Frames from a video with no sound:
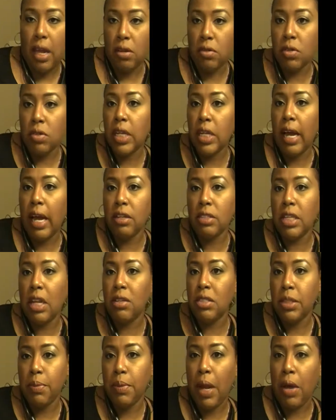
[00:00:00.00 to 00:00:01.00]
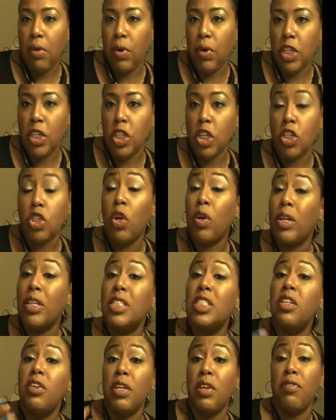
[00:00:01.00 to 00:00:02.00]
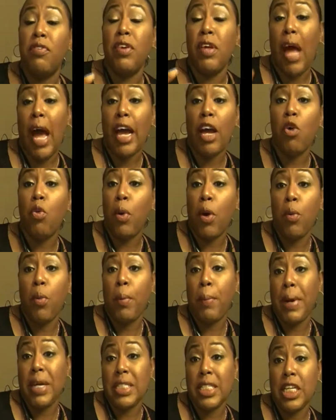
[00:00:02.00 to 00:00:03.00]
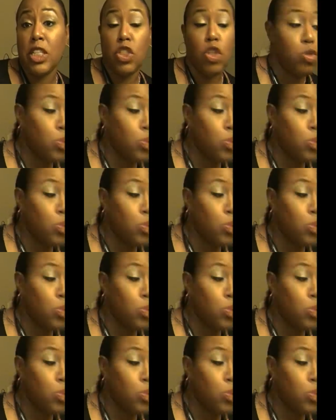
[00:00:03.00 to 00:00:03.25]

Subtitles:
and cancel out some of that reddish undertone, and see if I can wear it with my skin